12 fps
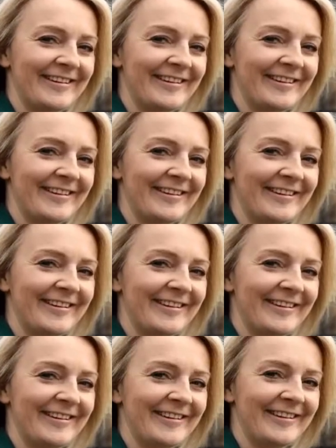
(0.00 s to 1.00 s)

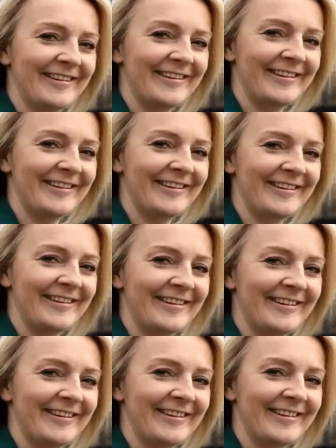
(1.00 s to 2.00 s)

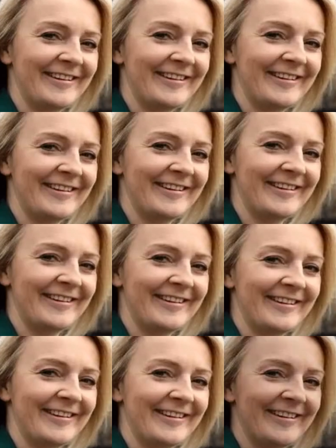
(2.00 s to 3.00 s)

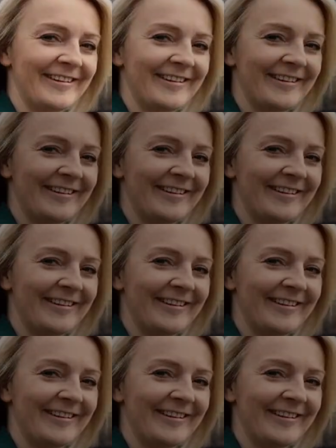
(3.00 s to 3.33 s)
[no speech]